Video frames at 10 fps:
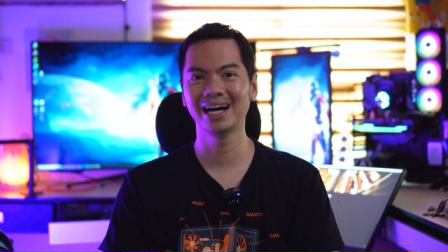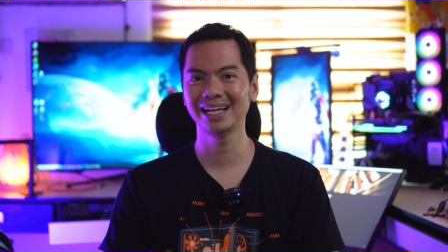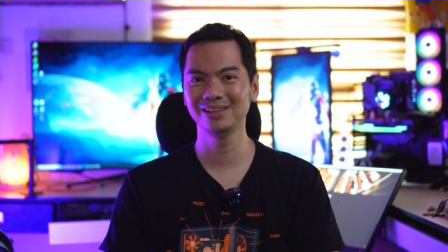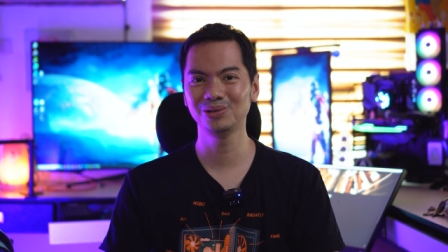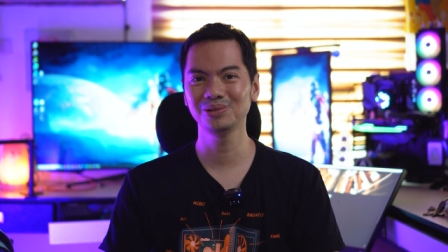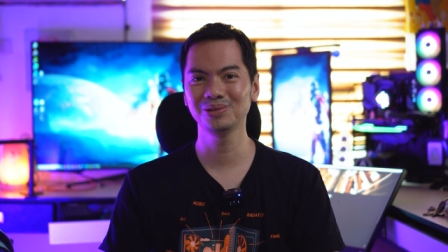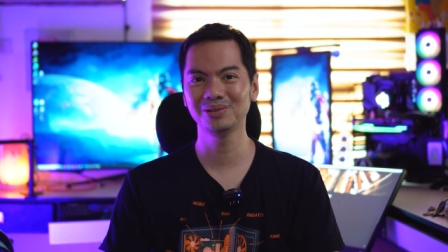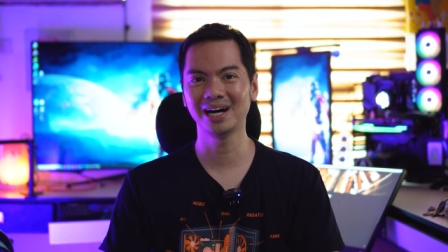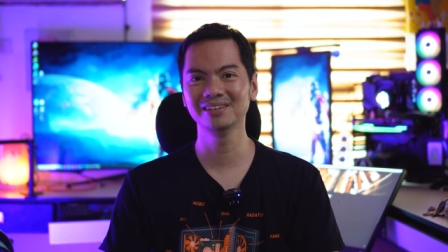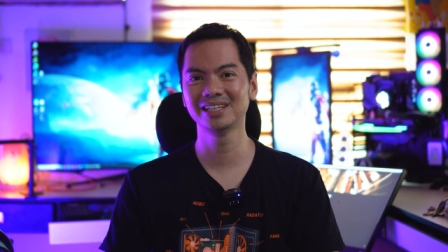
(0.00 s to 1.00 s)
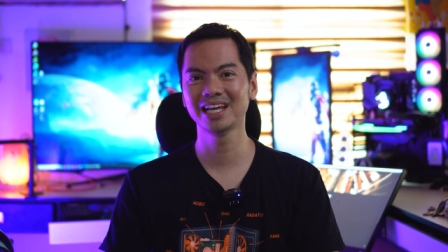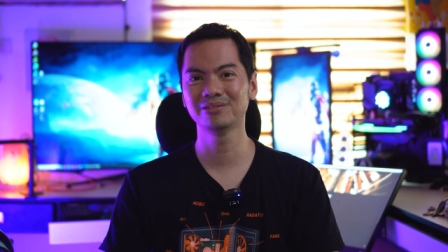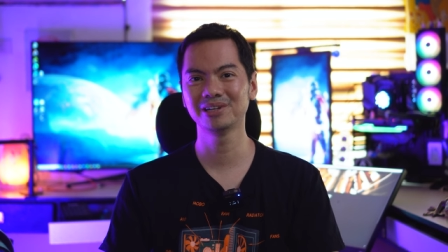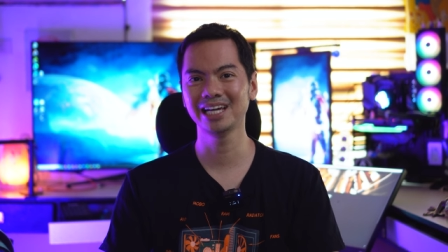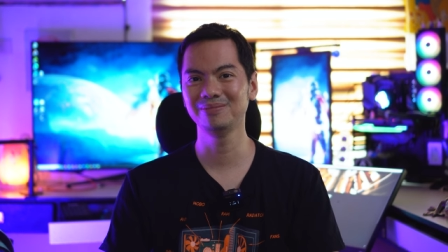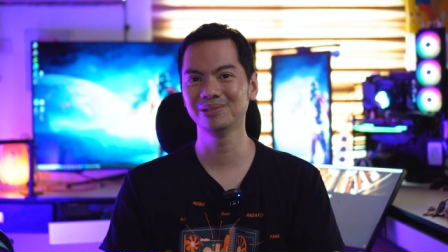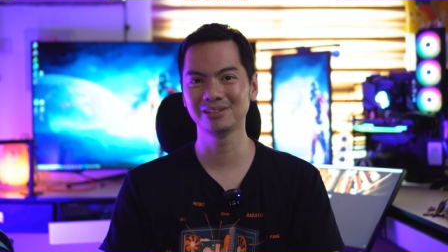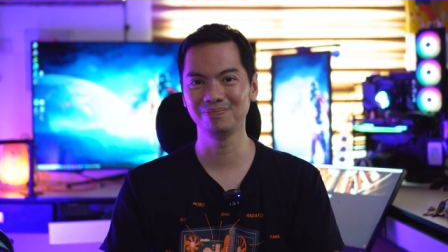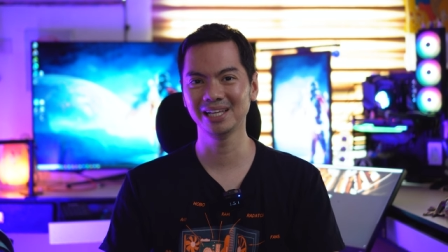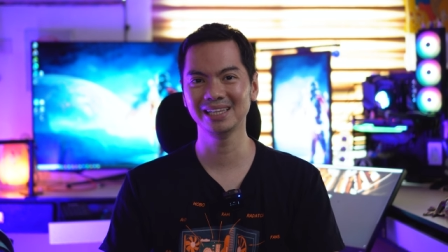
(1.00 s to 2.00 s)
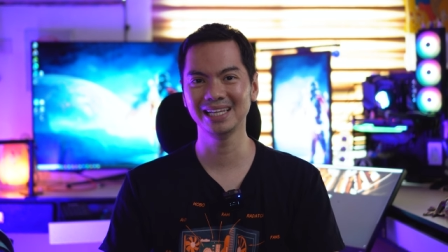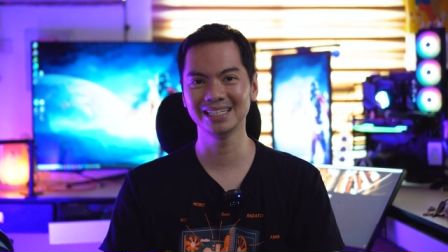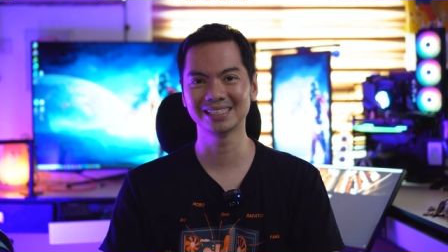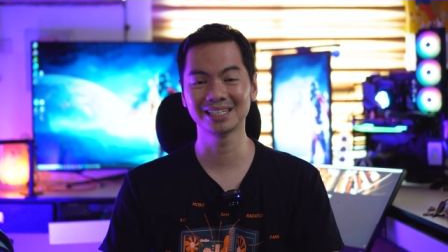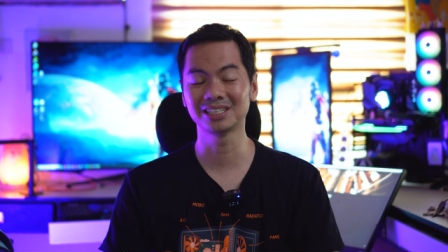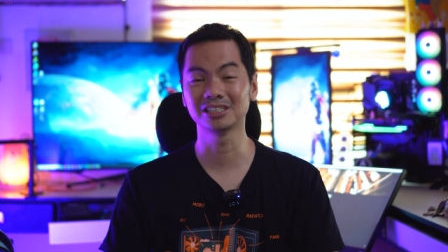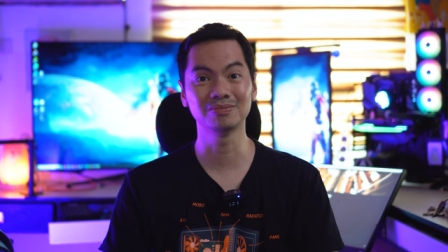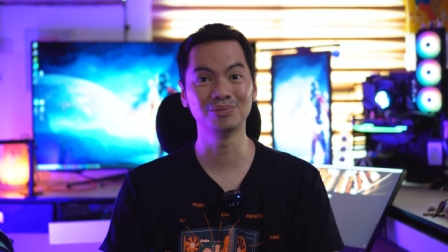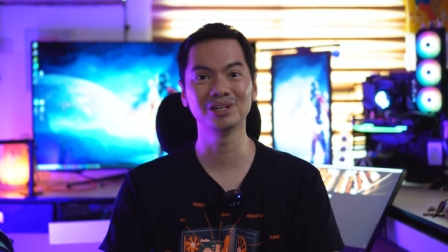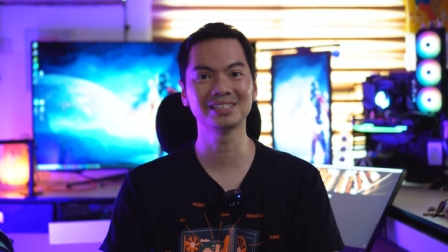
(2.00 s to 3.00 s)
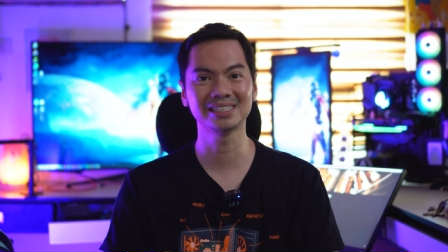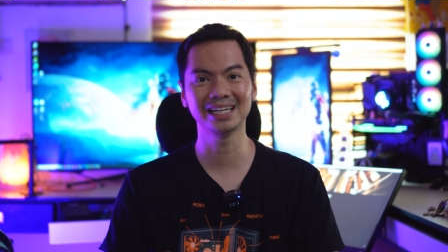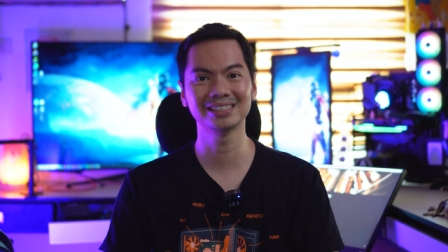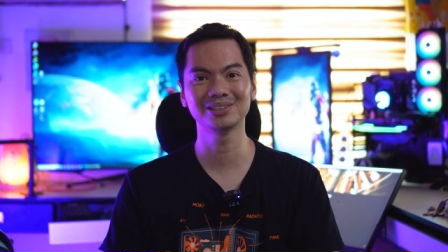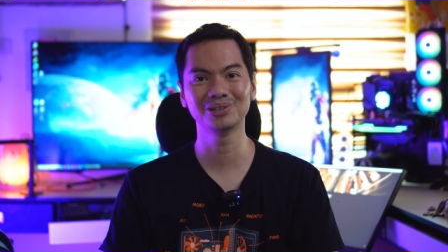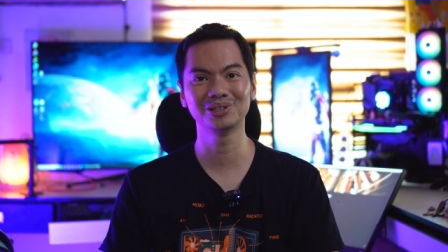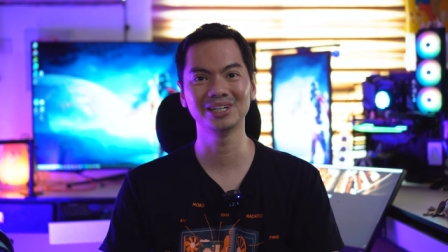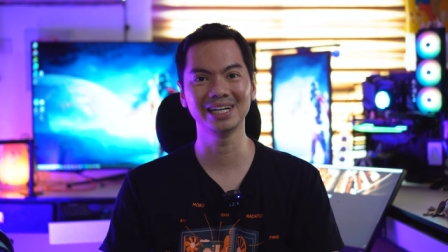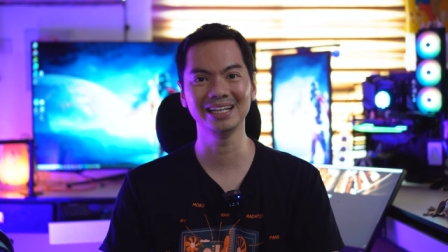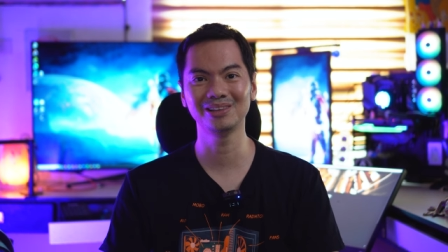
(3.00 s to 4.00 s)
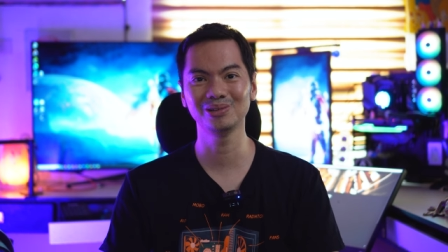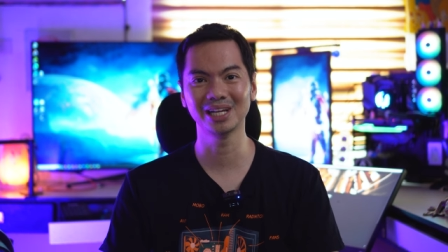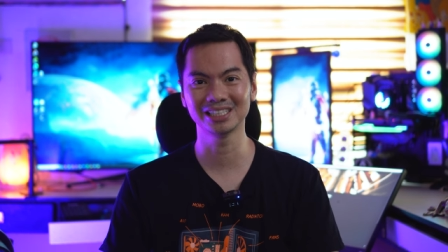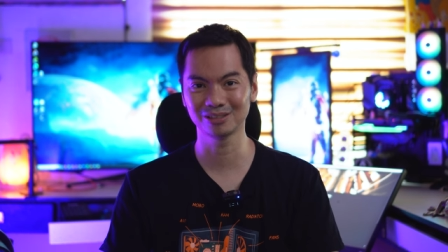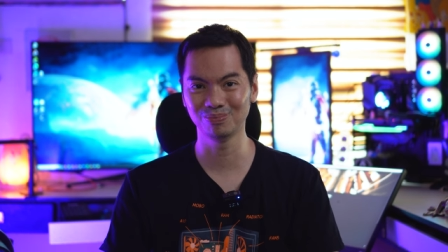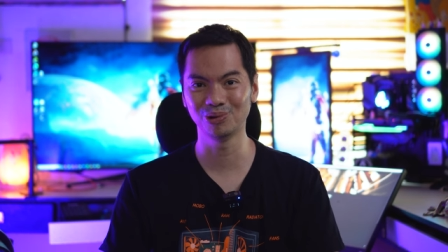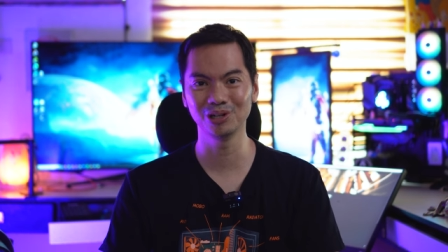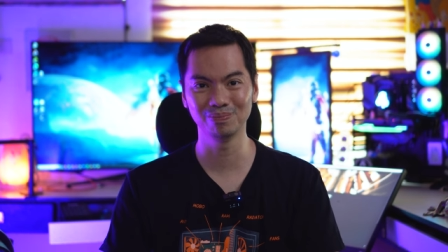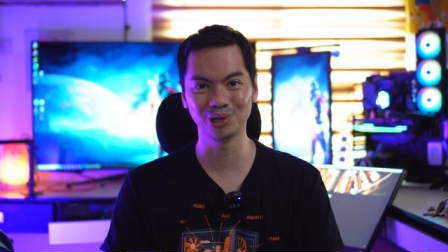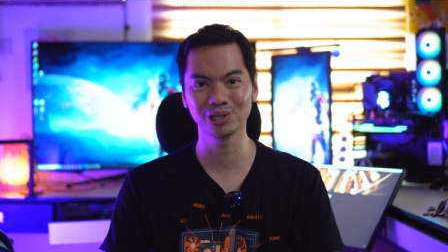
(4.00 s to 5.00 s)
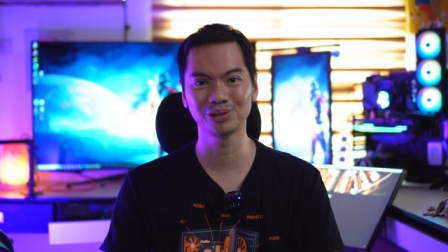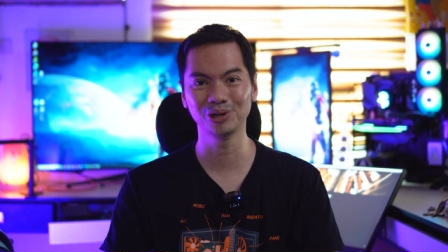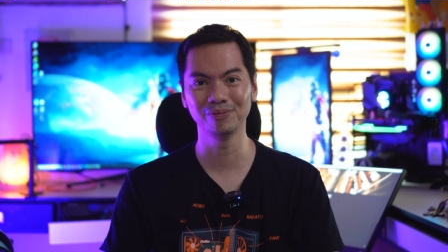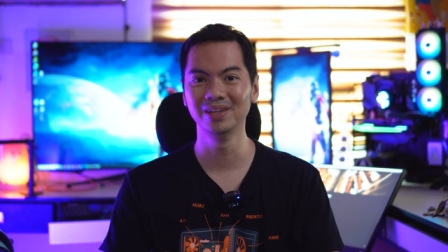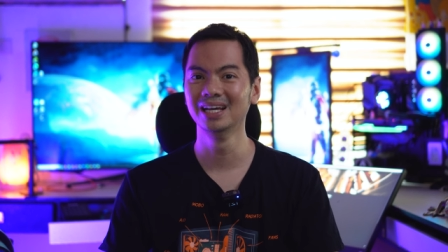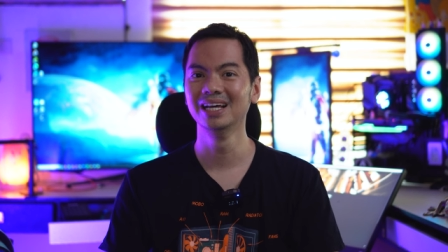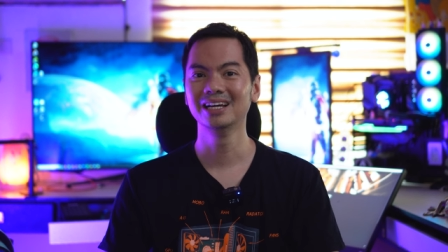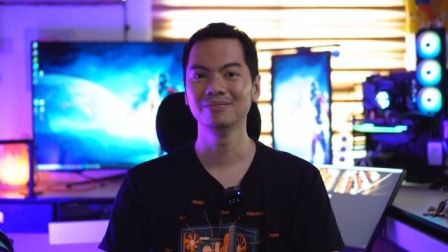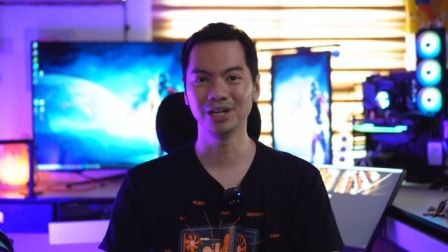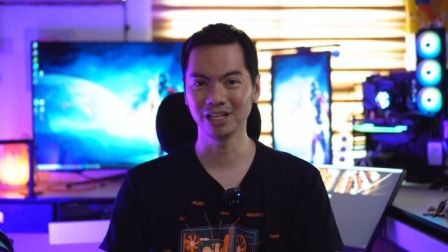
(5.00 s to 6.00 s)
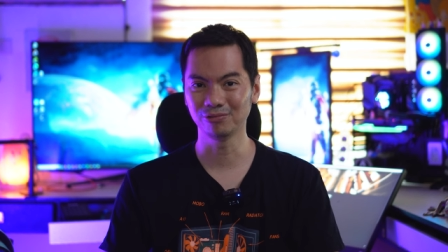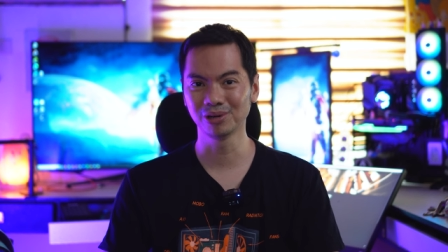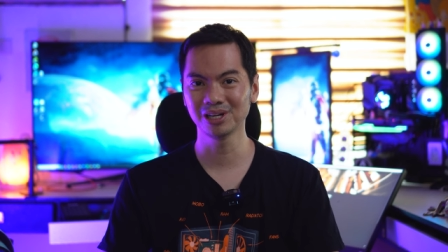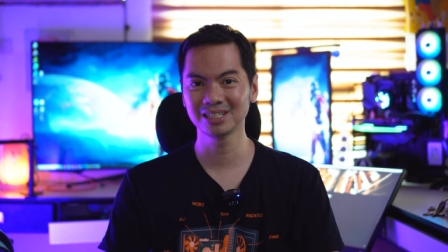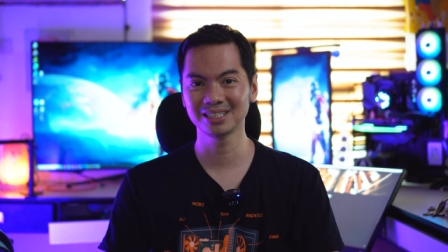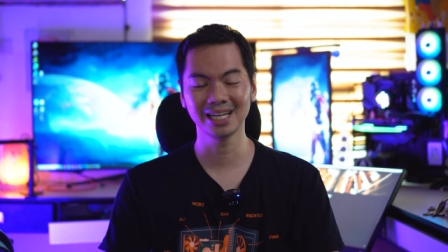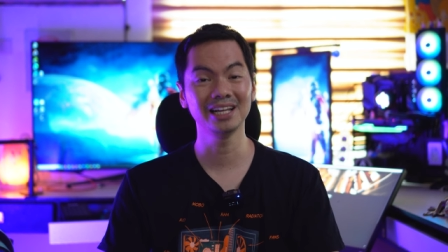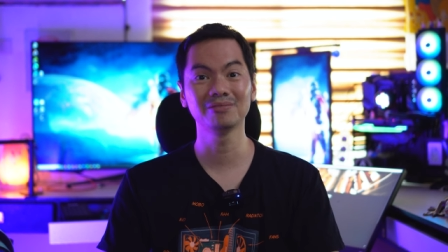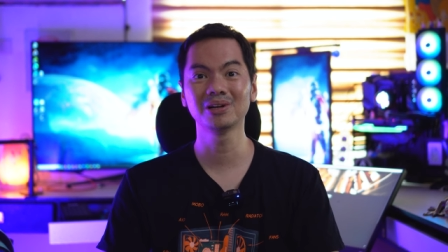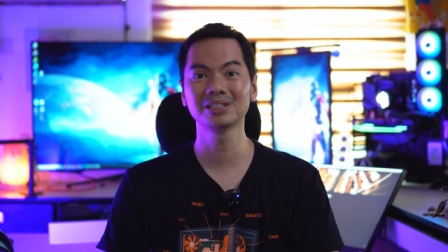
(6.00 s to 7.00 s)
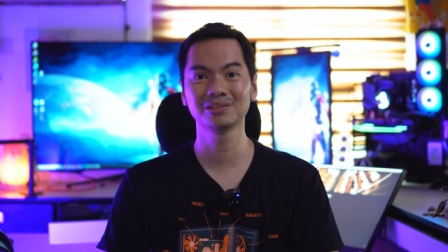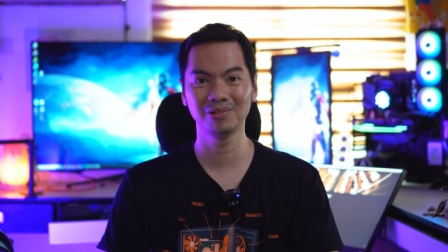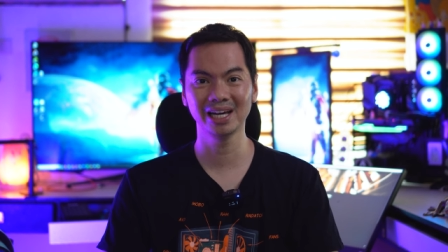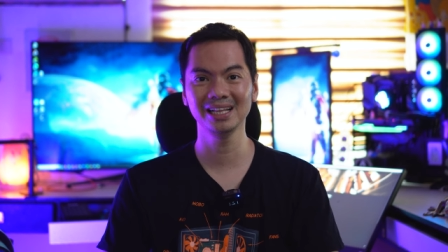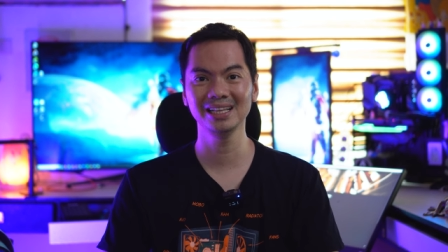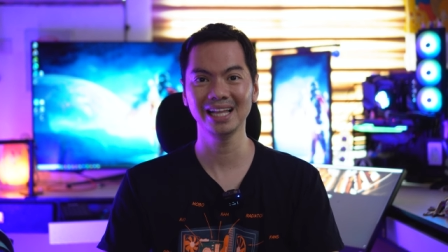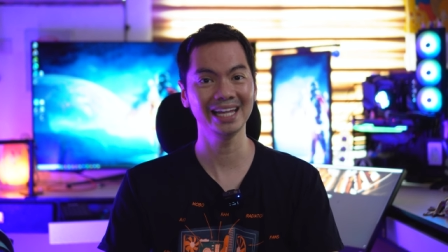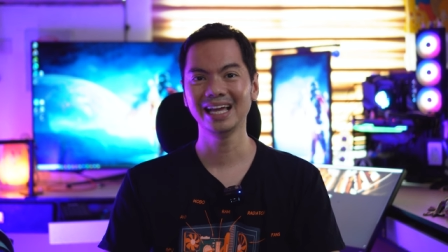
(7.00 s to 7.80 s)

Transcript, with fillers: I don't know how they were able to build in such a small sensor into that small button but it works and it works well.